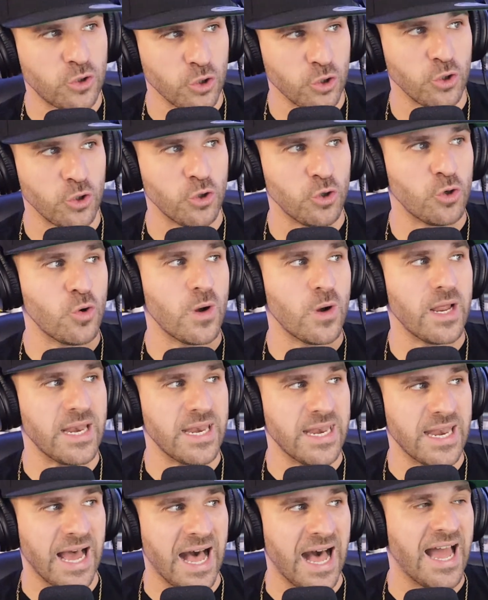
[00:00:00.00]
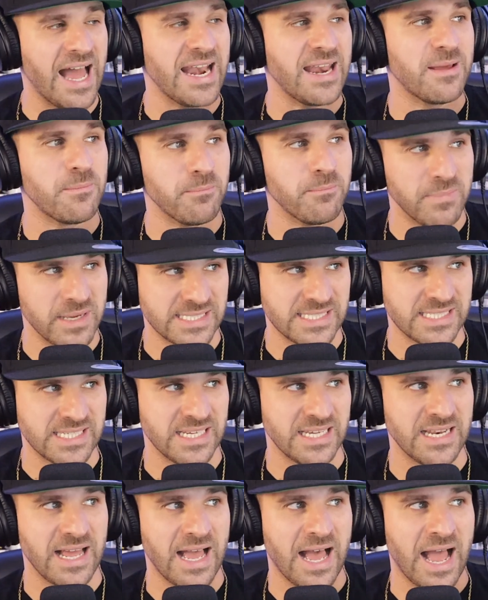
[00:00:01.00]
do not miss
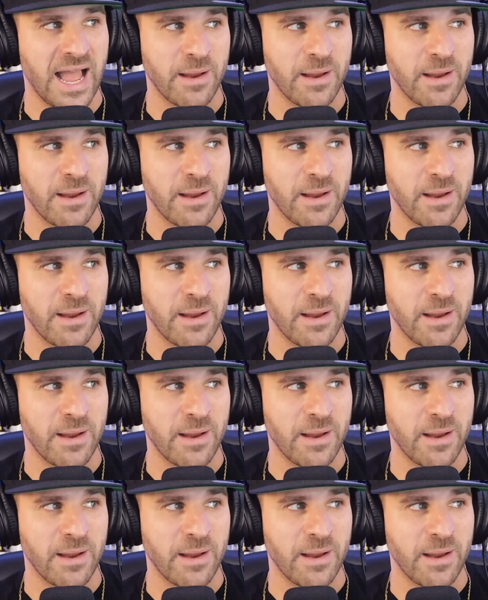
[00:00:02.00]
it.